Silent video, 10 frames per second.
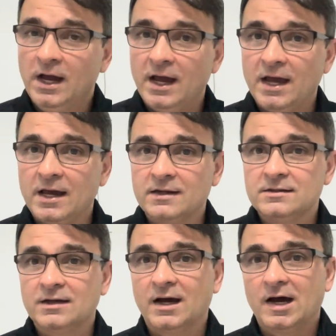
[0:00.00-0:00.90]

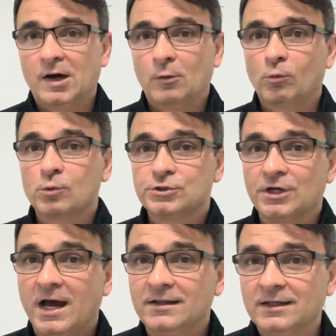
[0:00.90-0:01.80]
and we'll chat